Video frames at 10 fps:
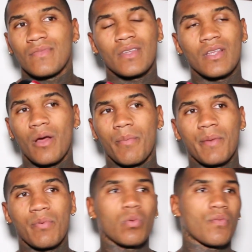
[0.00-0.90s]
you know,
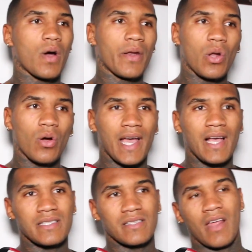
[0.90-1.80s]
people with one
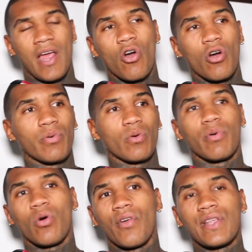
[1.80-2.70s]
knockouts and horrible,
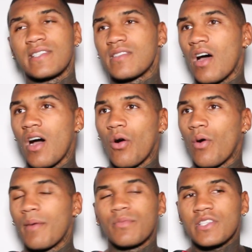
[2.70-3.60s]
boring style.
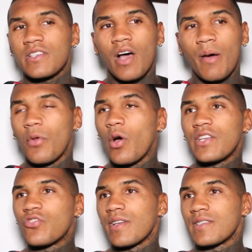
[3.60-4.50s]
I'm just I'm not
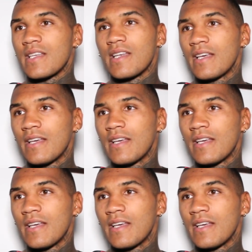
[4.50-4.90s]
interested.